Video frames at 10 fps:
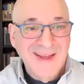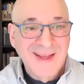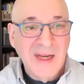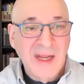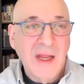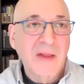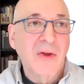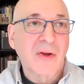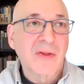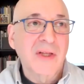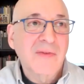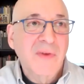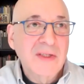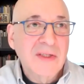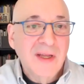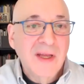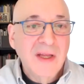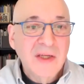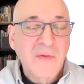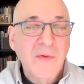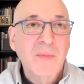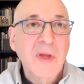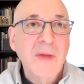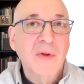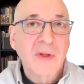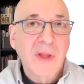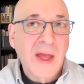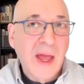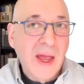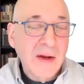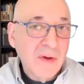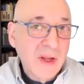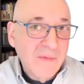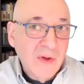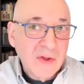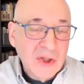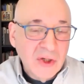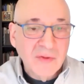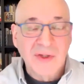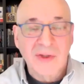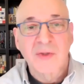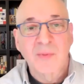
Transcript: And, and, and look, yeah. let's face it, different people, I, I don't have young children at this